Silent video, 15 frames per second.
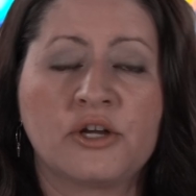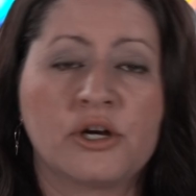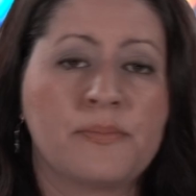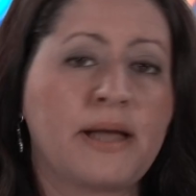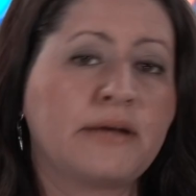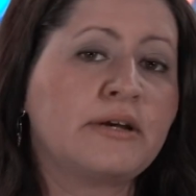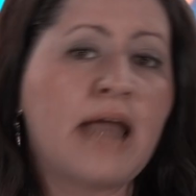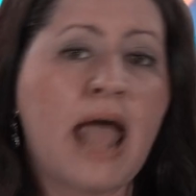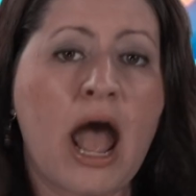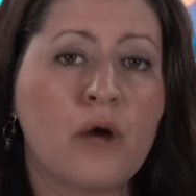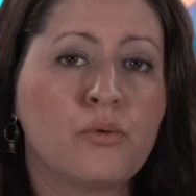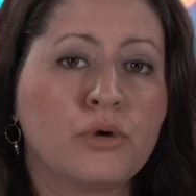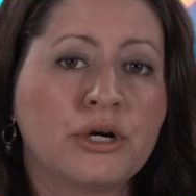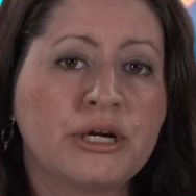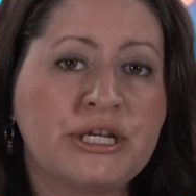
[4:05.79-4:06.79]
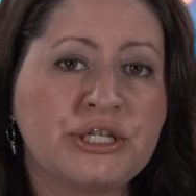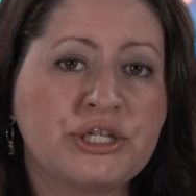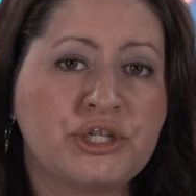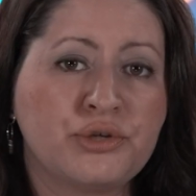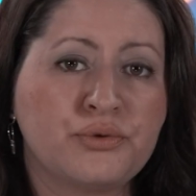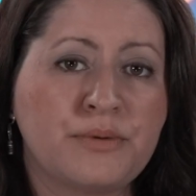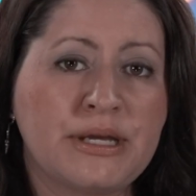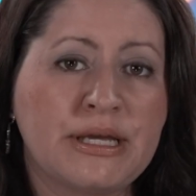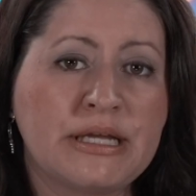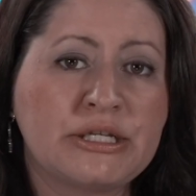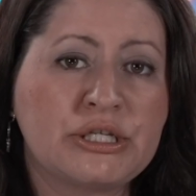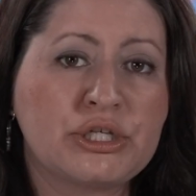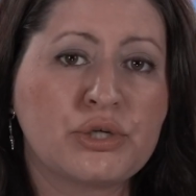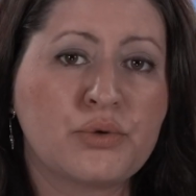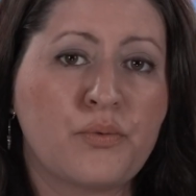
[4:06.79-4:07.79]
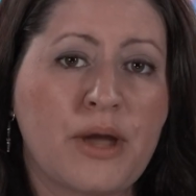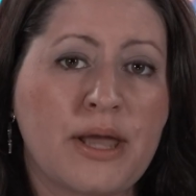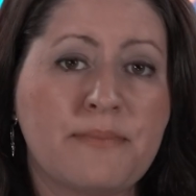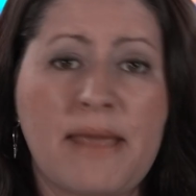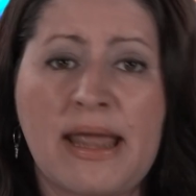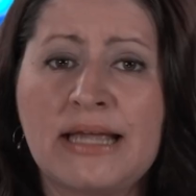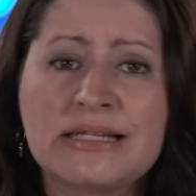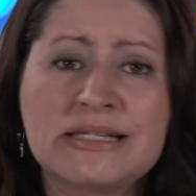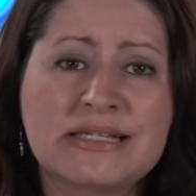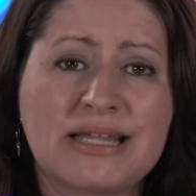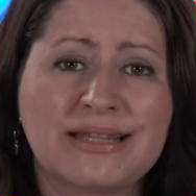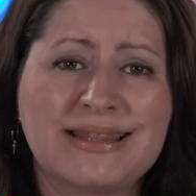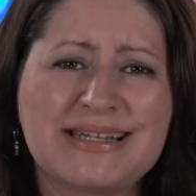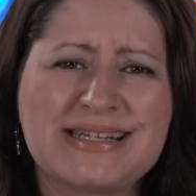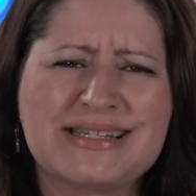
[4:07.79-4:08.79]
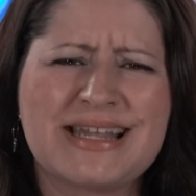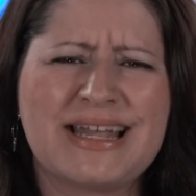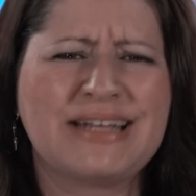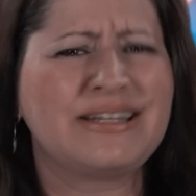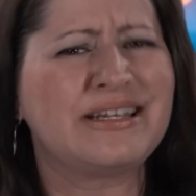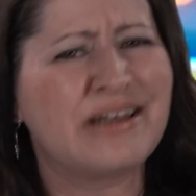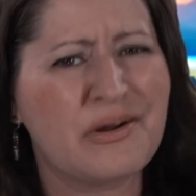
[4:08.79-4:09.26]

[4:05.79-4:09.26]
they're about an hour into it when Megan suddenly said,